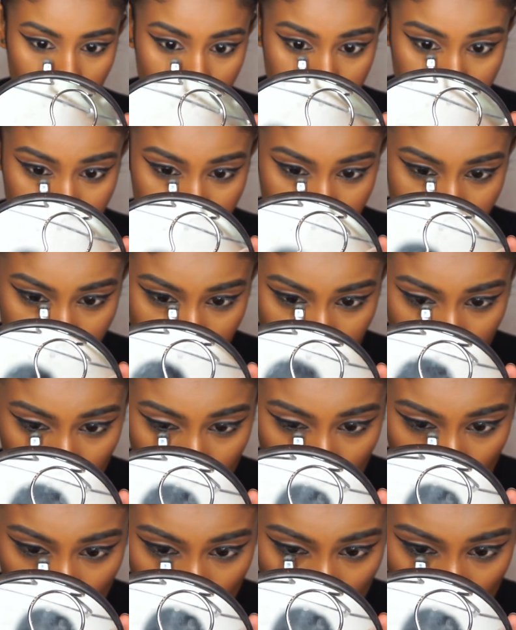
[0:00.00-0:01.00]
the
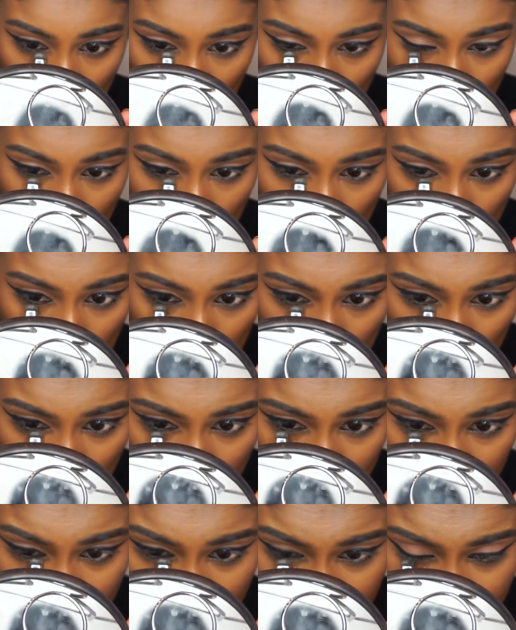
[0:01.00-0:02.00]
lower
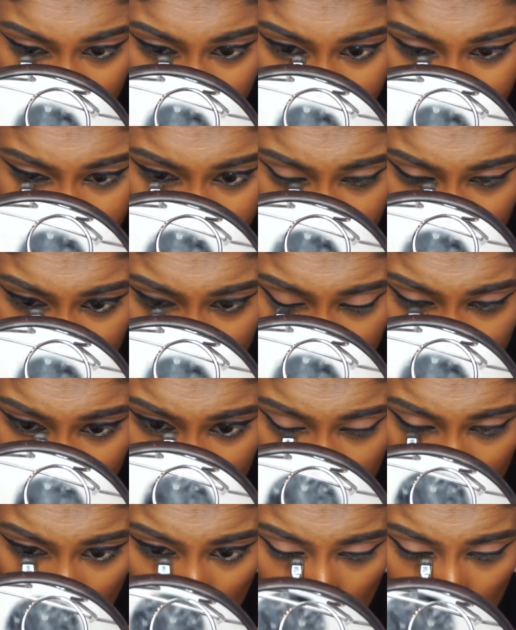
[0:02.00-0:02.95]
lash line.